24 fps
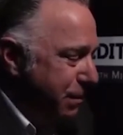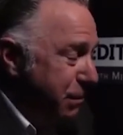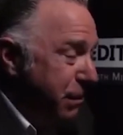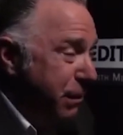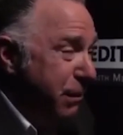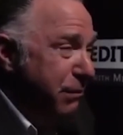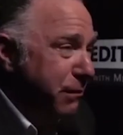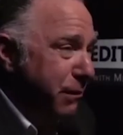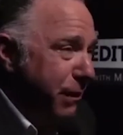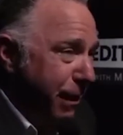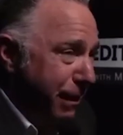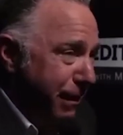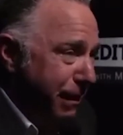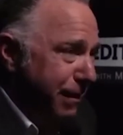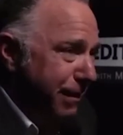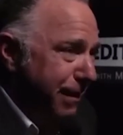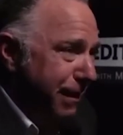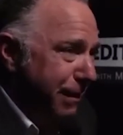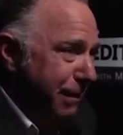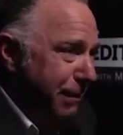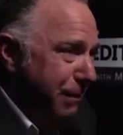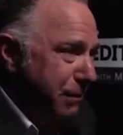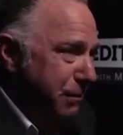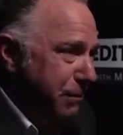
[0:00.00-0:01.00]
so they invited
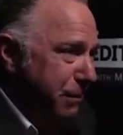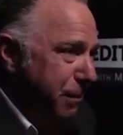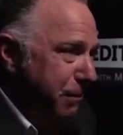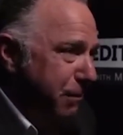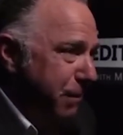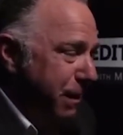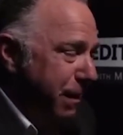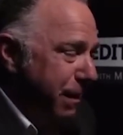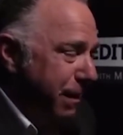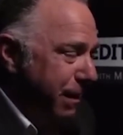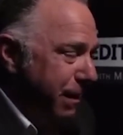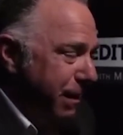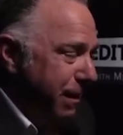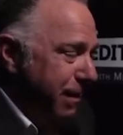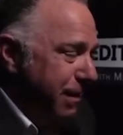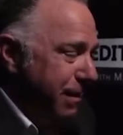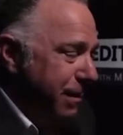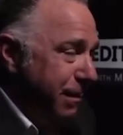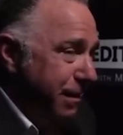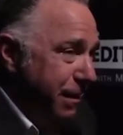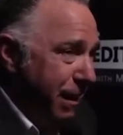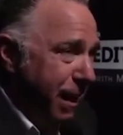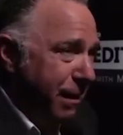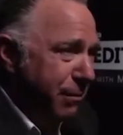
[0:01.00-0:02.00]
Donald Trump
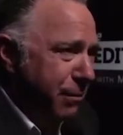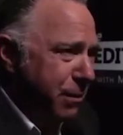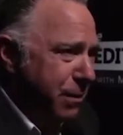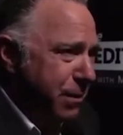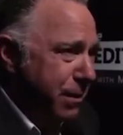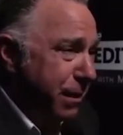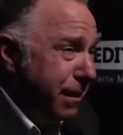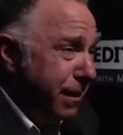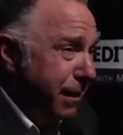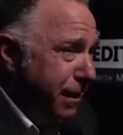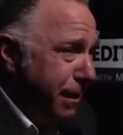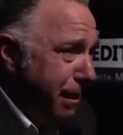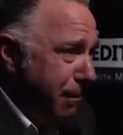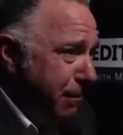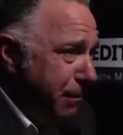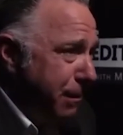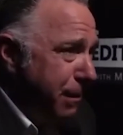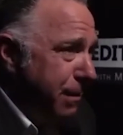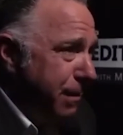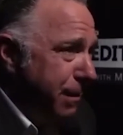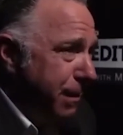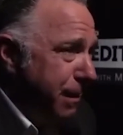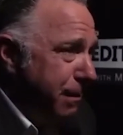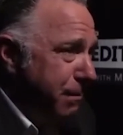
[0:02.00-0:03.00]
to Davos, I think a couple
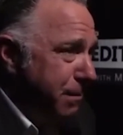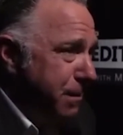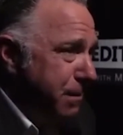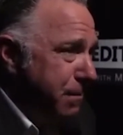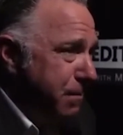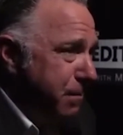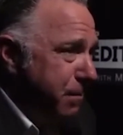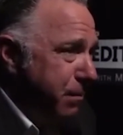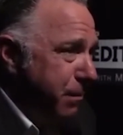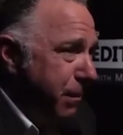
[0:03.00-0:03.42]
of times.